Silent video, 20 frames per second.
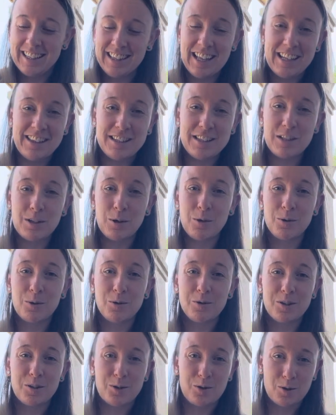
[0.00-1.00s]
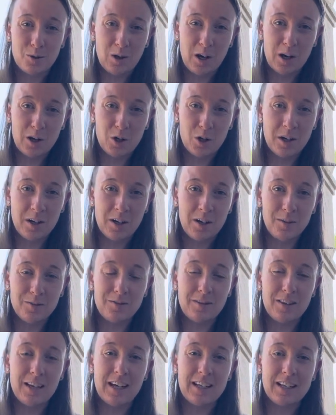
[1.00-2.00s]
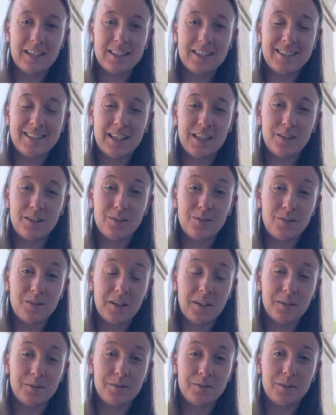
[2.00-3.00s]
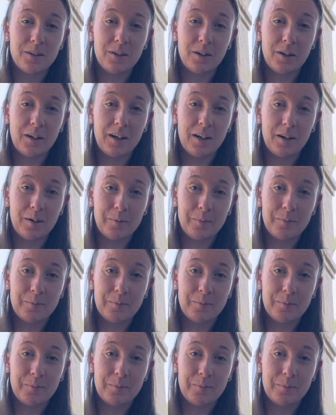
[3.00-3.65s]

let the total destruction of that sense of self occur